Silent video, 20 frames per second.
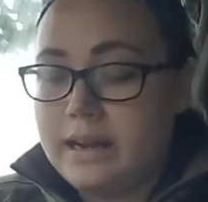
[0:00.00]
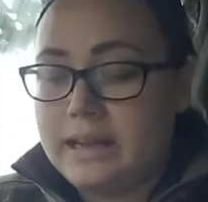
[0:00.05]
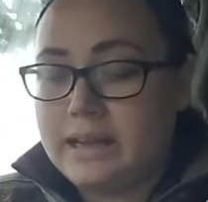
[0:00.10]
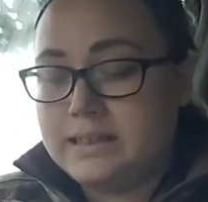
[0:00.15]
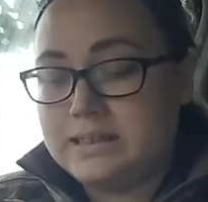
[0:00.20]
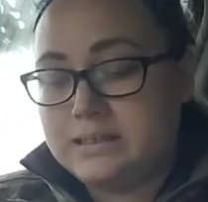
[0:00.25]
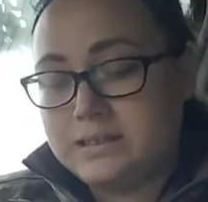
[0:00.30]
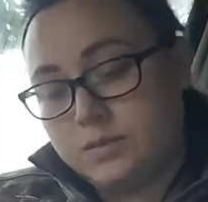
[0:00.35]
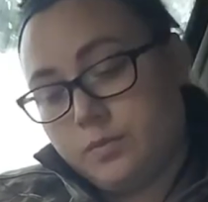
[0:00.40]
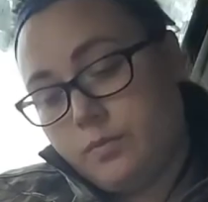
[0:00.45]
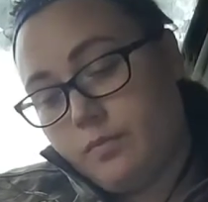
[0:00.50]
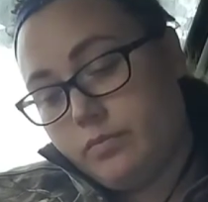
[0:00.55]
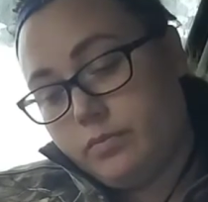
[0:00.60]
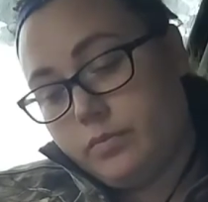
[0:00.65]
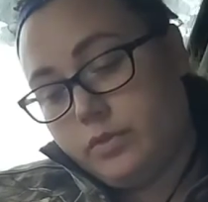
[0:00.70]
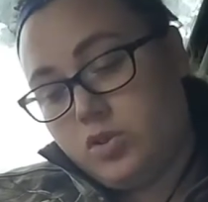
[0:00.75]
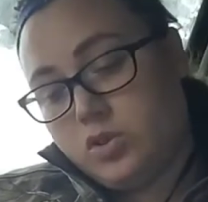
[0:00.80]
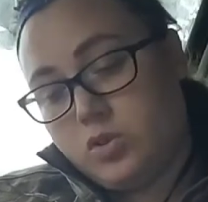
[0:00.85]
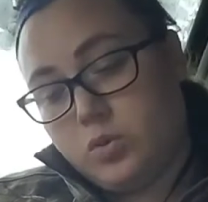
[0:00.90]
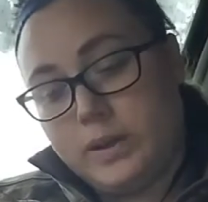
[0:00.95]
It is
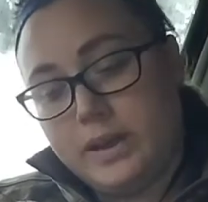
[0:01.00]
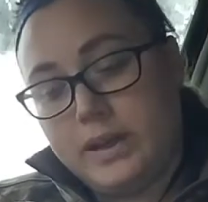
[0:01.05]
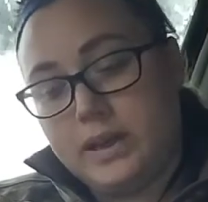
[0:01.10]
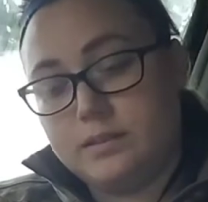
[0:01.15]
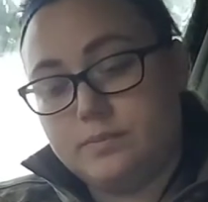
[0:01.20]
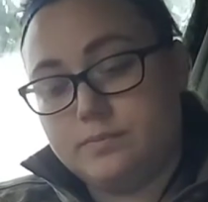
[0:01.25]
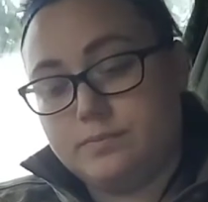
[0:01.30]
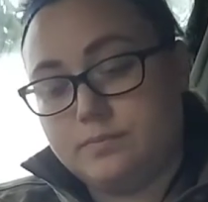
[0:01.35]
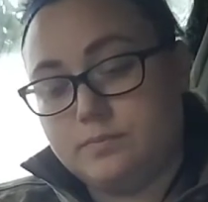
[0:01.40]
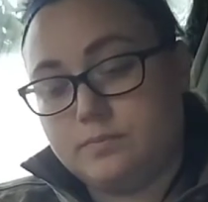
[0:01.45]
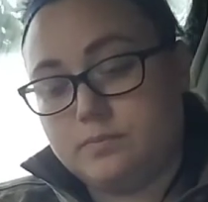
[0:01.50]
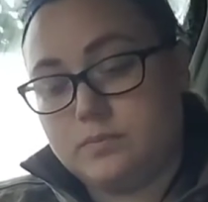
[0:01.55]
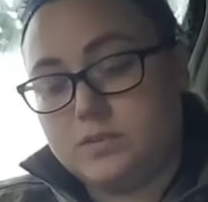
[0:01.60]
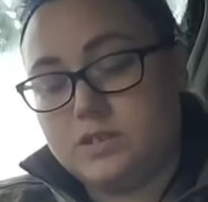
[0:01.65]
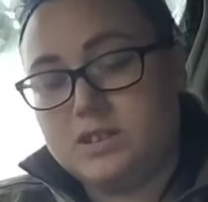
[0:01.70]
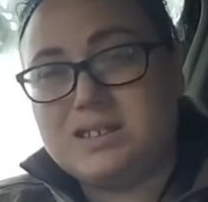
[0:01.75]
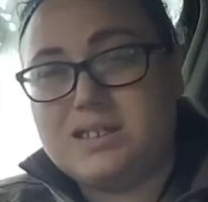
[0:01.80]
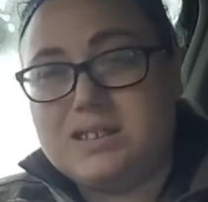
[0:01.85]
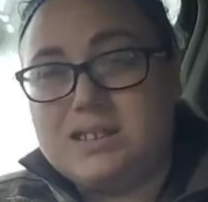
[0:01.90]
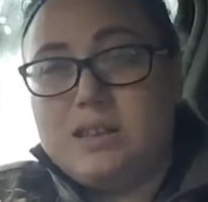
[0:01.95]
sweet and
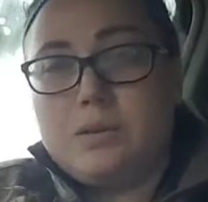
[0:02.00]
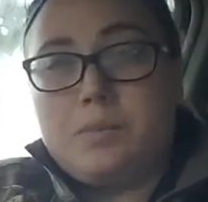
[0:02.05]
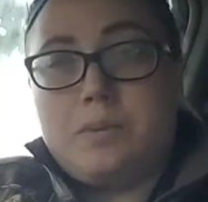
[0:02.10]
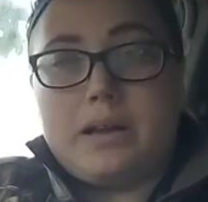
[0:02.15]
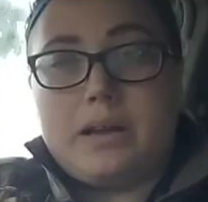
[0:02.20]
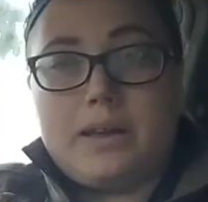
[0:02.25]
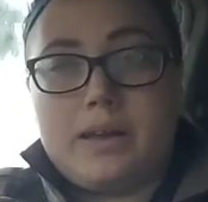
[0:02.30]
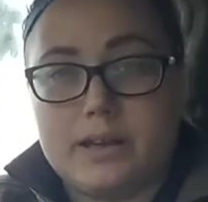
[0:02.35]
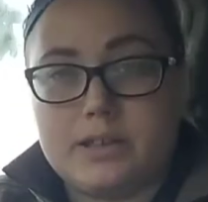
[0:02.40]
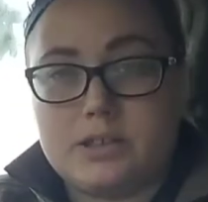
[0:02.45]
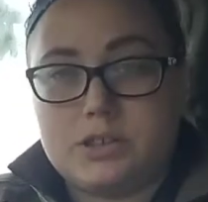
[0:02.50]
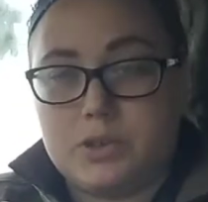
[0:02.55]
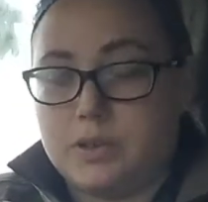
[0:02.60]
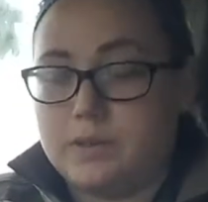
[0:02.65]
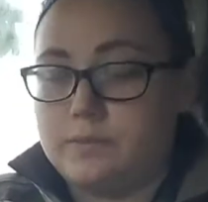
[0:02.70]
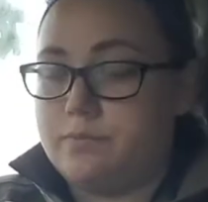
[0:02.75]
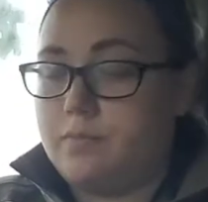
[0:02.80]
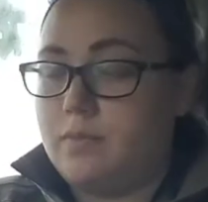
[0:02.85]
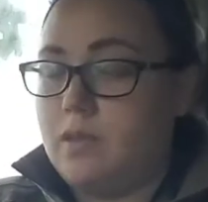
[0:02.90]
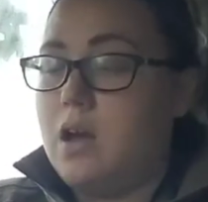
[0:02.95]
just a little bit of kick
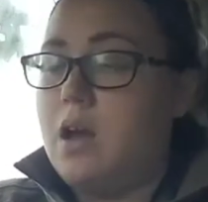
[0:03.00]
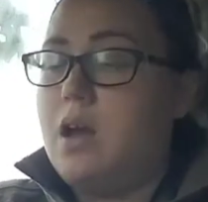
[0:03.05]
to it.